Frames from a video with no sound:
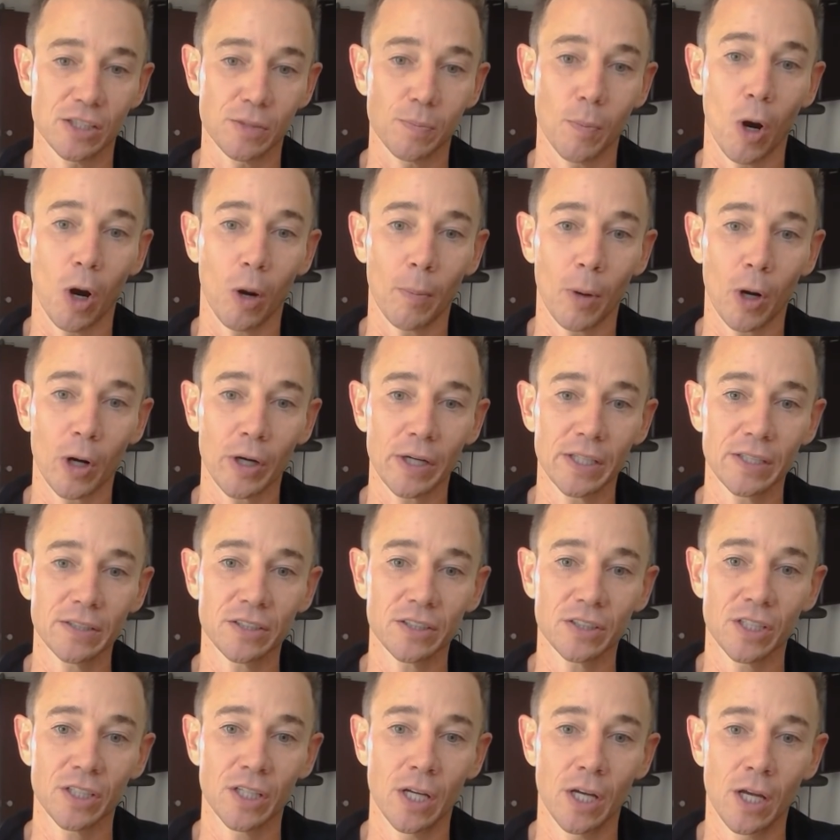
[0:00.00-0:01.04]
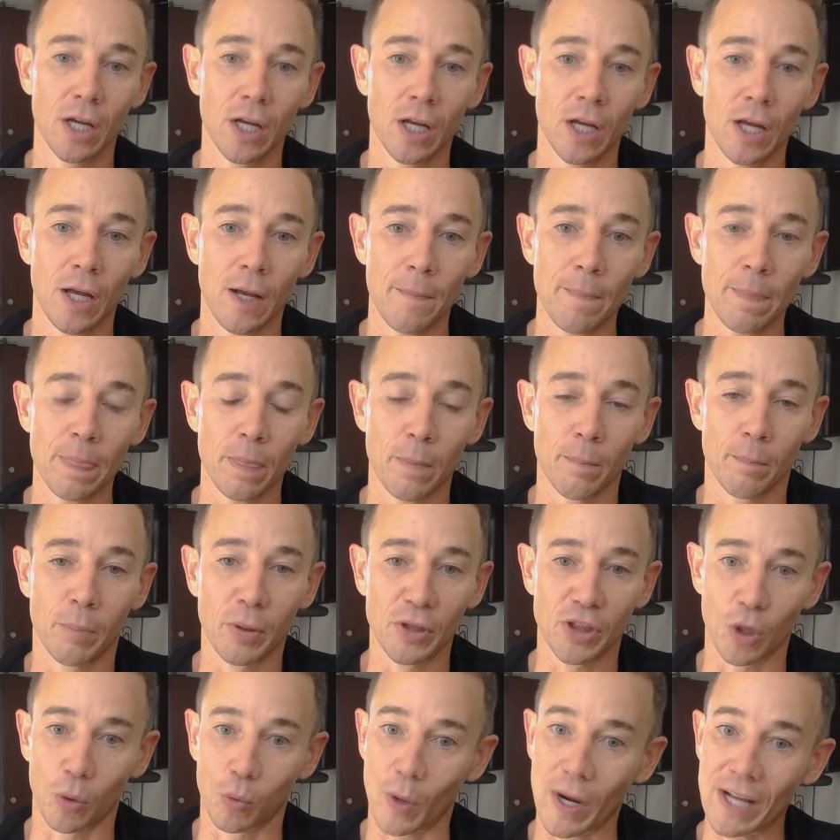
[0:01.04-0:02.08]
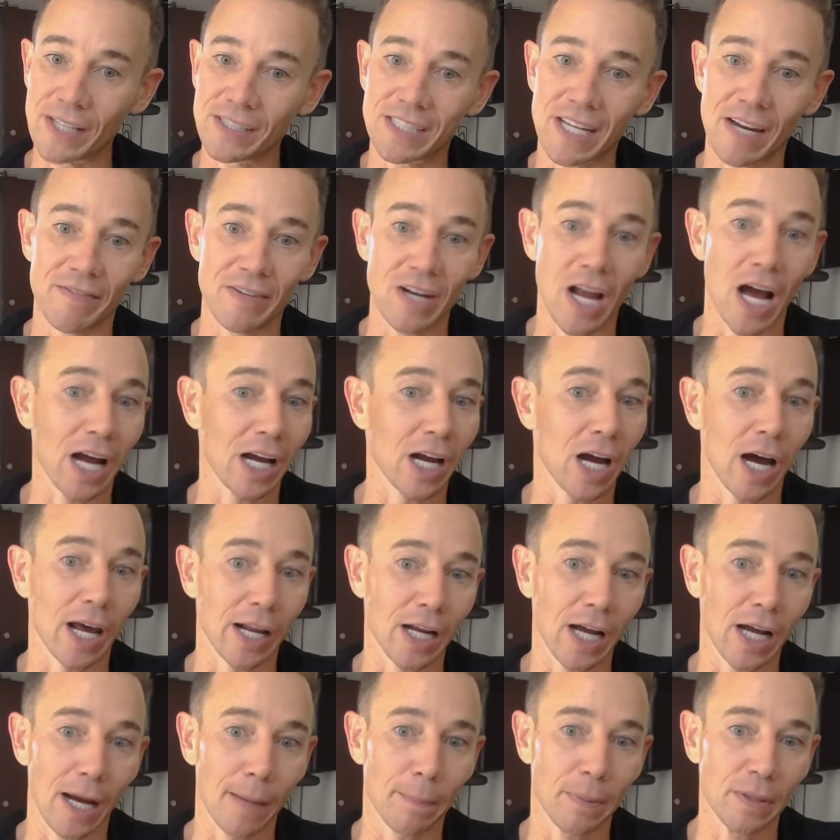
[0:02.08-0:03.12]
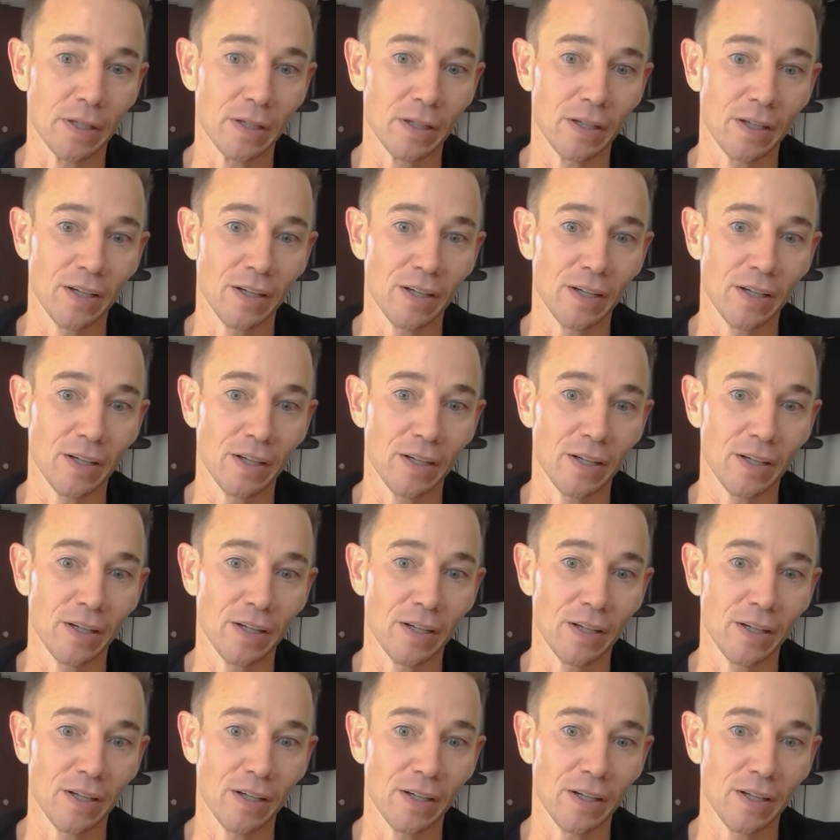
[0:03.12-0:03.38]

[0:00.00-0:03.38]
small markets, but the rents have not caught up.